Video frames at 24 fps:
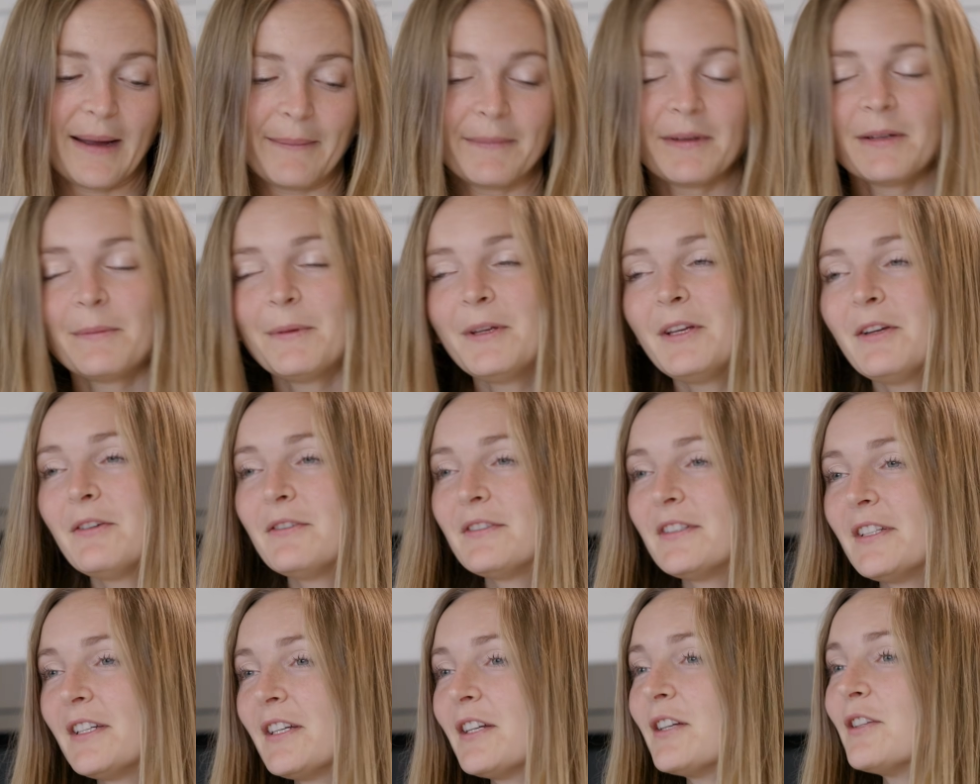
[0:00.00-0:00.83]
I'm gonna be
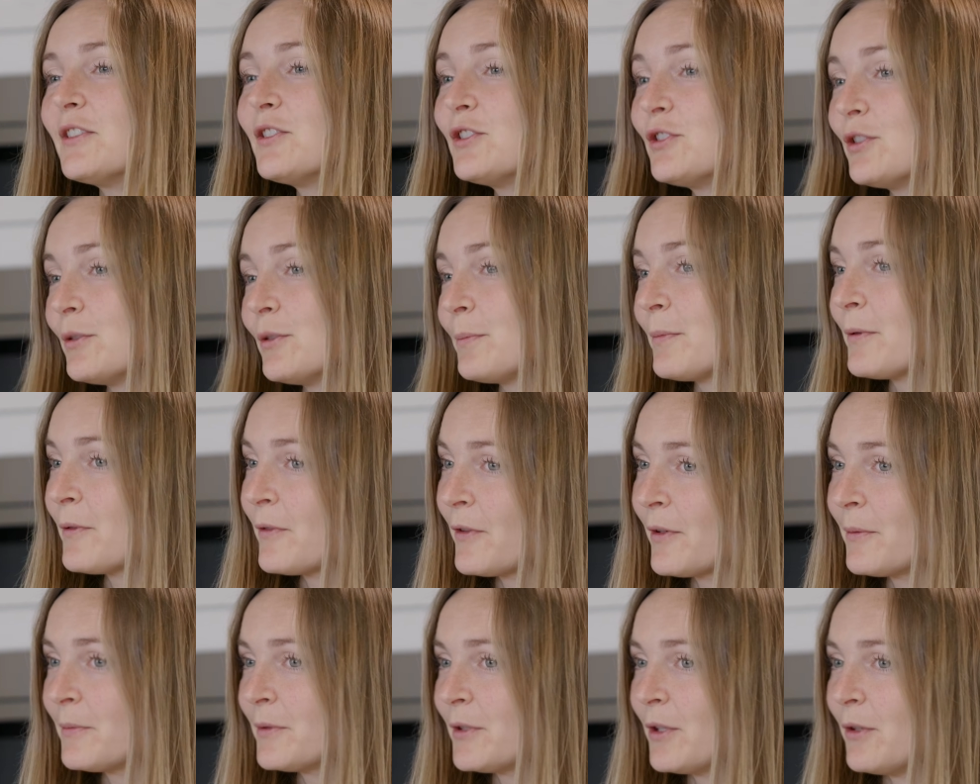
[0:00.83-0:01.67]
using super
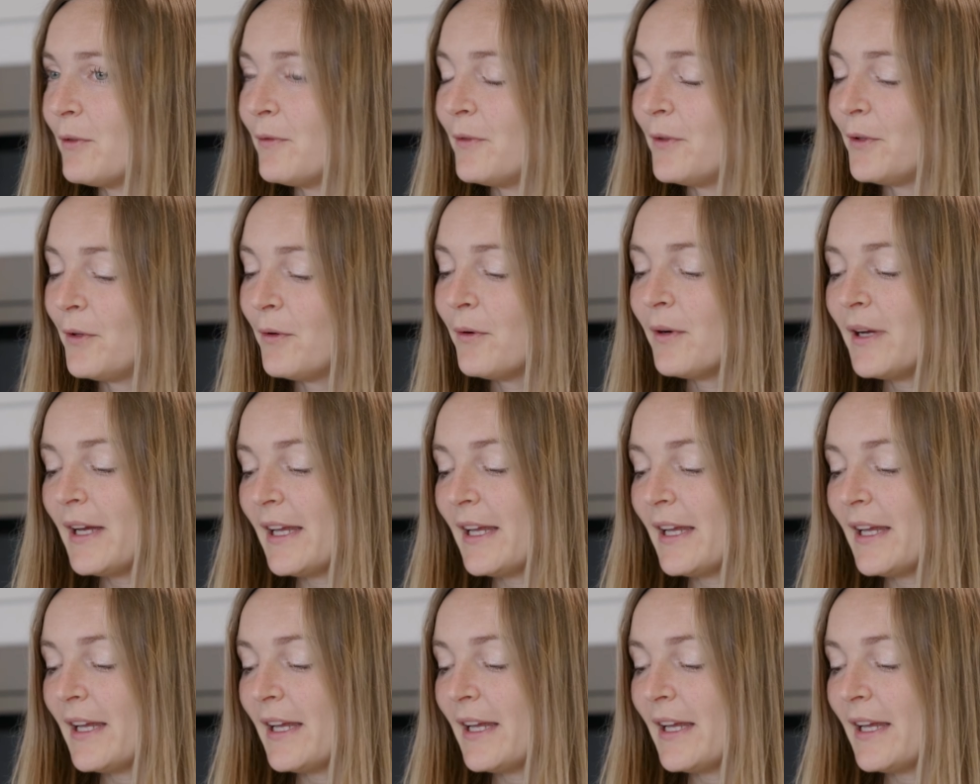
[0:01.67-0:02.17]
firm tofu.